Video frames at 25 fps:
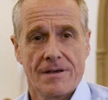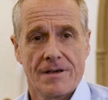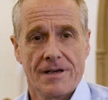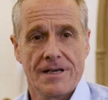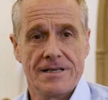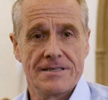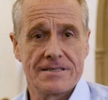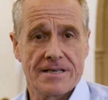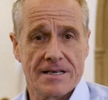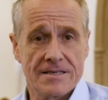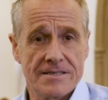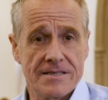He
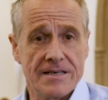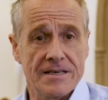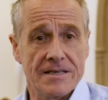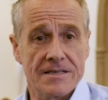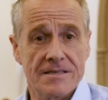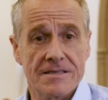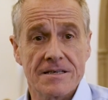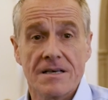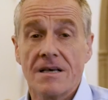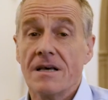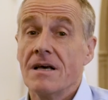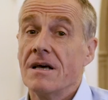says
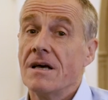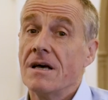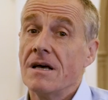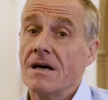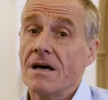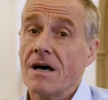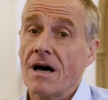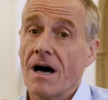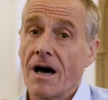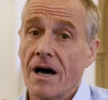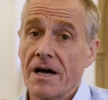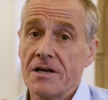this,
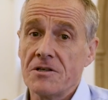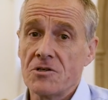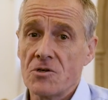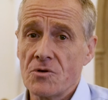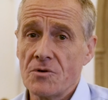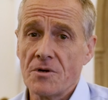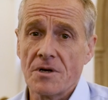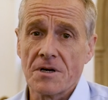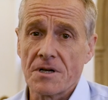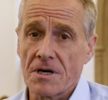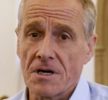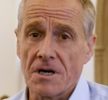"I do
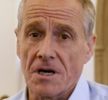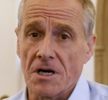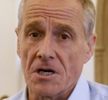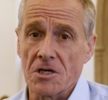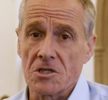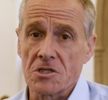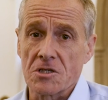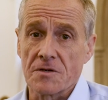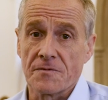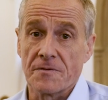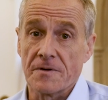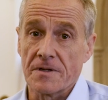not
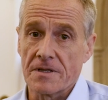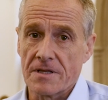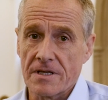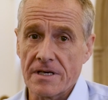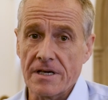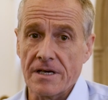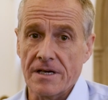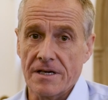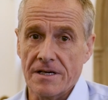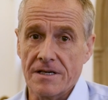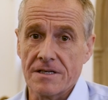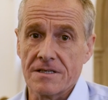ask for
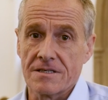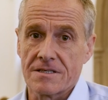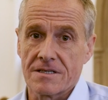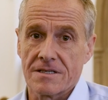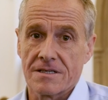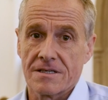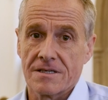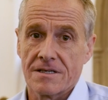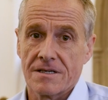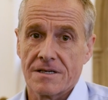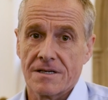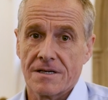these,"
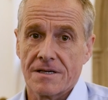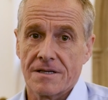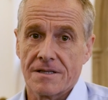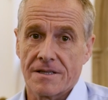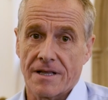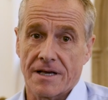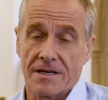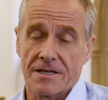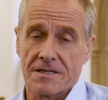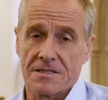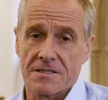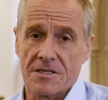
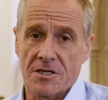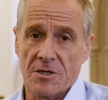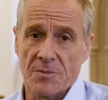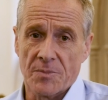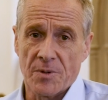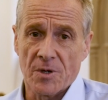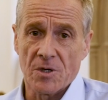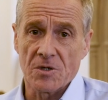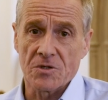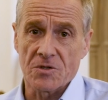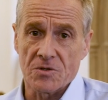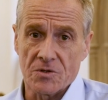that is the
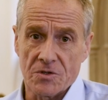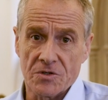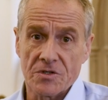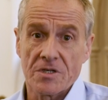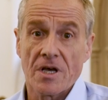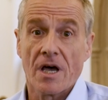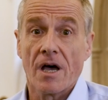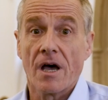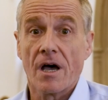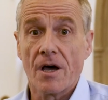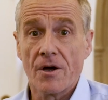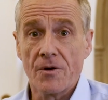apostles,
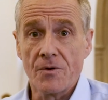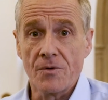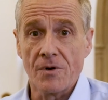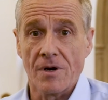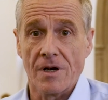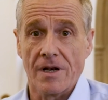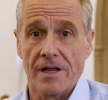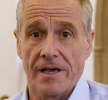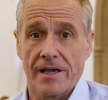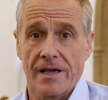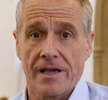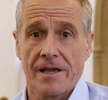
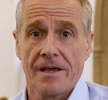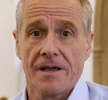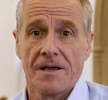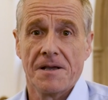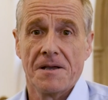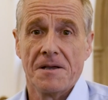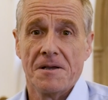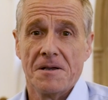"only,